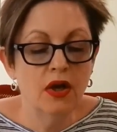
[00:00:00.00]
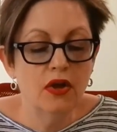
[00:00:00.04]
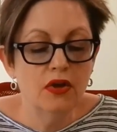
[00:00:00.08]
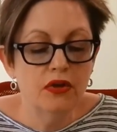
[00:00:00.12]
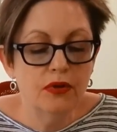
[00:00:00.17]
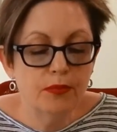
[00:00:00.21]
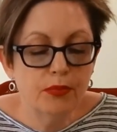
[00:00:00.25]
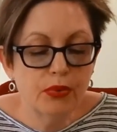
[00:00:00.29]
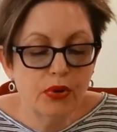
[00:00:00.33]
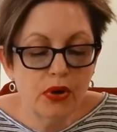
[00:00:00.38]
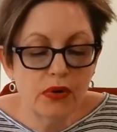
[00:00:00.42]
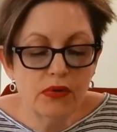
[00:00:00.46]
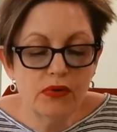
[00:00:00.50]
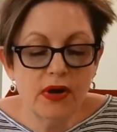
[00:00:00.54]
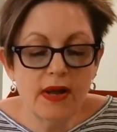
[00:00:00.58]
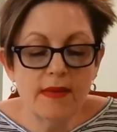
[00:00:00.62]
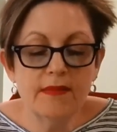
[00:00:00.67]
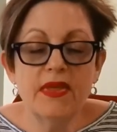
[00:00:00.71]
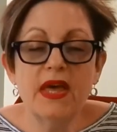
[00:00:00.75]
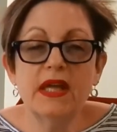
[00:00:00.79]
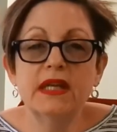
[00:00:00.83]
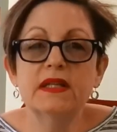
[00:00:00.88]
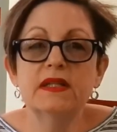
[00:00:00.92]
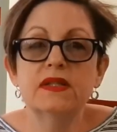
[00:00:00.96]
The program
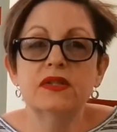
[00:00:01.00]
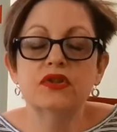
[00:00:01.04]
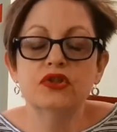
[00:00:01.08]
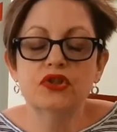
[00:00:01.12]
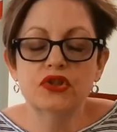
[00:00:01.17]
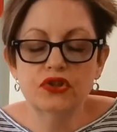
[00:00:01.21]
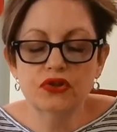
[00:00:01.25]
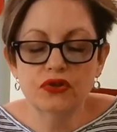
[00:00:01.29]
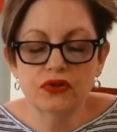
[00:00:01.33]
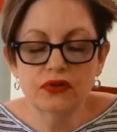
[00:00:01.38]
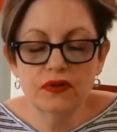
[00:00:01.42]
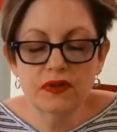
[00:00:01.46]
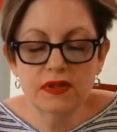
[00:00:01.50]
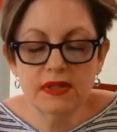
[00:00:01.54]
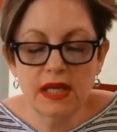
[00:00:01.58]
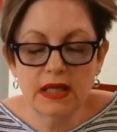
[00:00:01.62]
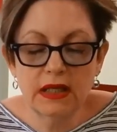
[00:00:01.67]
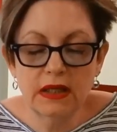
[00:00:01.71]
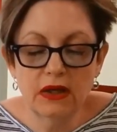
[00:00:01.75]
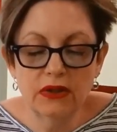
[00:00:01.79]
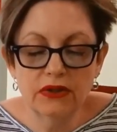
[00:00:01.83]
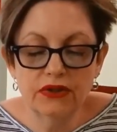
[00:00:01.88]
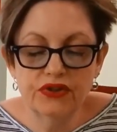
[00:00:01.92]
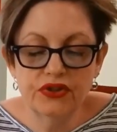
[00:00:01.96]
that has insured
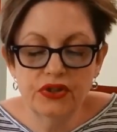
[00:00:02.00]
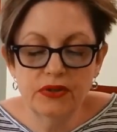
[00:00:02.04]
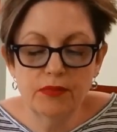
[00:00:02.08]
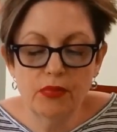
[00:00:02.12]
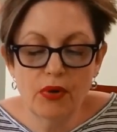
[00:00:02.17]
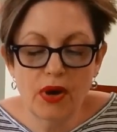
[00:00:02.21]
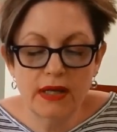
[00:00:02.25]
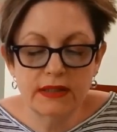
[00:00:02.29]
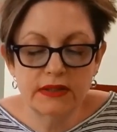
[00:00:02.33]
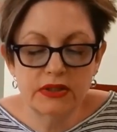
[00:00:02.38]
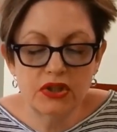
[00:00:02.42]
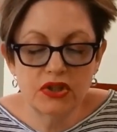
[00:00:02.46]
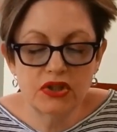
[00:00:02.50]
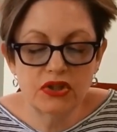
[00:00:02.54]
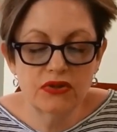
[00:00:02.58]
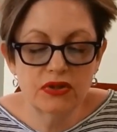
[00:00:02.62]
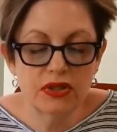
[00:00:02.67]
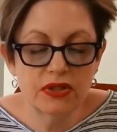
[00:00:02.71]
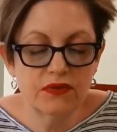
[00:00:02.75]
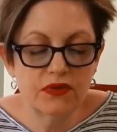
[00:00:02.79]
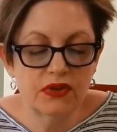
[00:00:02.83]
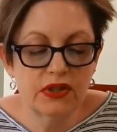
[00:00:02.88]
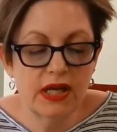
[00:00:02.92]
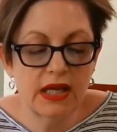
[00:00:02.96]
psychology
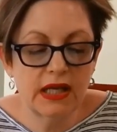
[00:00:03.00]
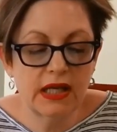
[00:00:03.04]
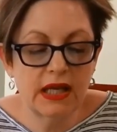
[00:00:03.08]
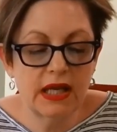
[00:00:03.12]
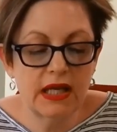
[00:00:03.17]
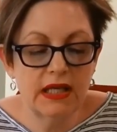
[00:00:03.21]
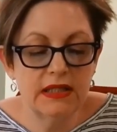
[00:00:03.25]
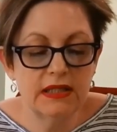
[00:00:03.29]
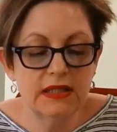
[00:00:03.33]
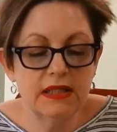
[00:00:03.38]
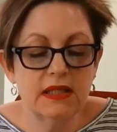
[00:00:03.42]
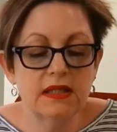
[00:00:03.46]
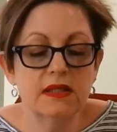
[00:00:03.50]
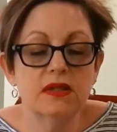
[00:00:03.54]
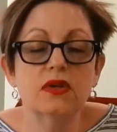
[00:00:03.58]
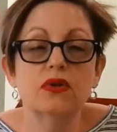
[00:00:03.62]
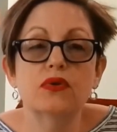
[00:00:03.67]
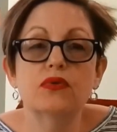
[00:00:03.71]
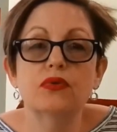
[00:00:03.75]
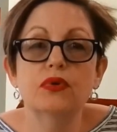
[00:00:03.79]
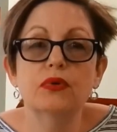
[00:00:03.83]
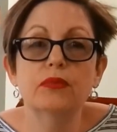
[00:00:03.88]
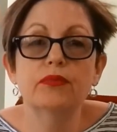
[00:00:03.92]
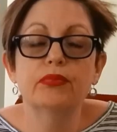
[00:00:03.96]
practitioners for decades is a
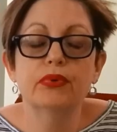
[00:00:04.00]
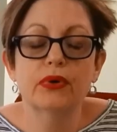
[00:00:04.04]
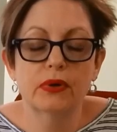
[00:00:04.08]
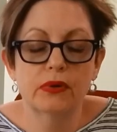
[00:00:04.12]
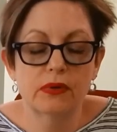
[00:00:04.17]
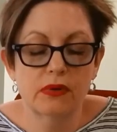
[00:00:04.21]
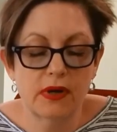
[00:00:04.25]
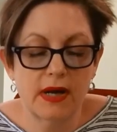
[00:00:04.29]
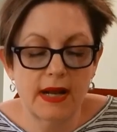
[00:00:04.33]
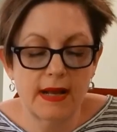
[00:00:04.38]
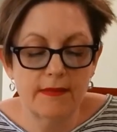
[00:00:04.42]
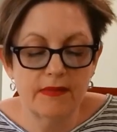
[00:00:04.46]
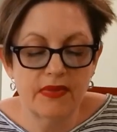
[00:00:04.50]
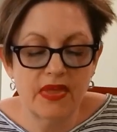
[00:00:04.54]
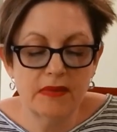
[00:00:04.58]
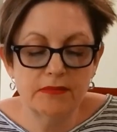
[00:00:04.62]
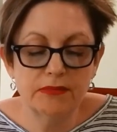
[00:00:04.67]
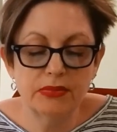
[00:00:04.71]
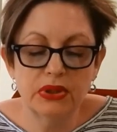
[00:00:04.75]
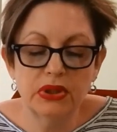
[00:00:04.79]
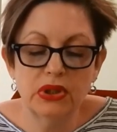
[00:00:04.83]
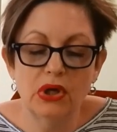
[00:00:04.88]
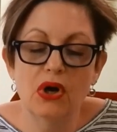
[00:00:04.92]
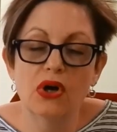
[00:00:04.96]
group program that
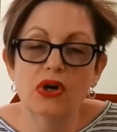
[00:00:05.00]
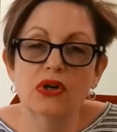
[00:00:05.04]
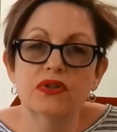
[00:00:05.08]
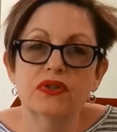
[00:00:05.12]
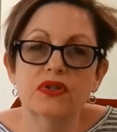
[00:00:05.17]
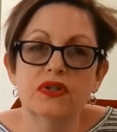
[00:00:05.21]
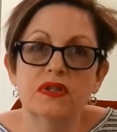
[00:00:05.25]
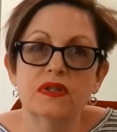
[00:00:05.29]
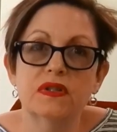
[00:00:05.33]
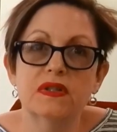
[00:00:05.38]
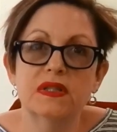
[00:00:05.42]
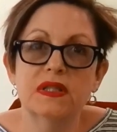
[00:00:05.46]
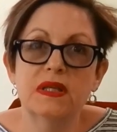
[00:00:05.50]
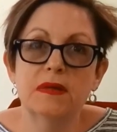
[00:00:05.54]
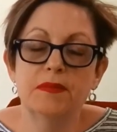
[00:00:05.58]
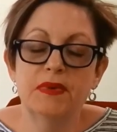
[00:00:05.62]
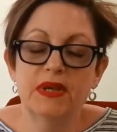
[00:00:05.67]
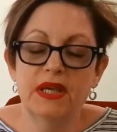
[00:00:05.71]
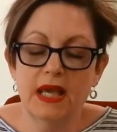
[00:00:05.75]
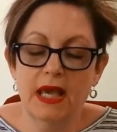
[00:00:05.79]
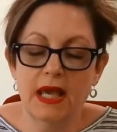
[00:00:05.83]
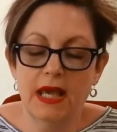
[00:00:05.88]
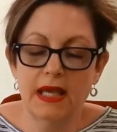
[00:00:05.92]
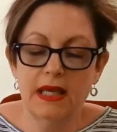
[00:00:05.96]
belongs to
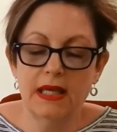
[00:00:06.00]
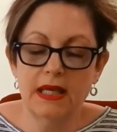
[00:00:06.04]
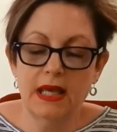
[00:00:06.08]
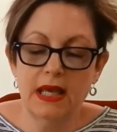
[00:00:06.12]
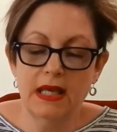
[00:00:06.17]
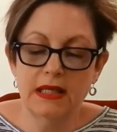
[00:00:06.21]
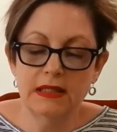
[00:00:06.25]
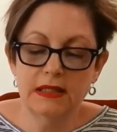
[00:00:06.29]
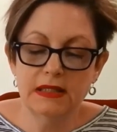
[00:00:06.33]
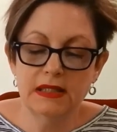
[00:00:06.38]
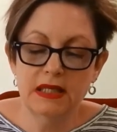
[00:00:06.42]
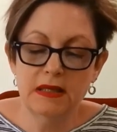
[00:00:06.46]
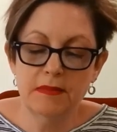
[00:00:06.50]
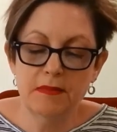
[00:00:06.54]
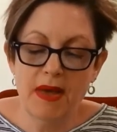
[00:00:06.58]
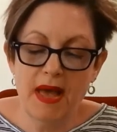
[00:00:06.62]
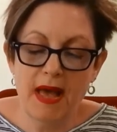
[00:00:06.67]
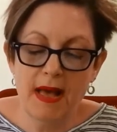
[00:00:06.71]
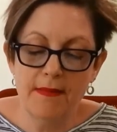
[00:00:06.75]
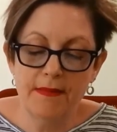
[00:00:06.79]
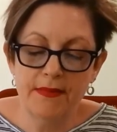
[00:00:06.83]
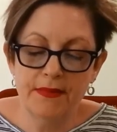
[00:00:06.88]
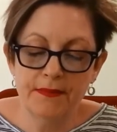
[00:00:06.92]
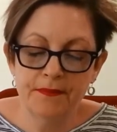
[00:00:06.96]
CPA and
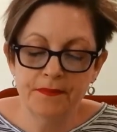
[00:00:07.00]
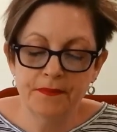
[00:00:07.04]
CPAP.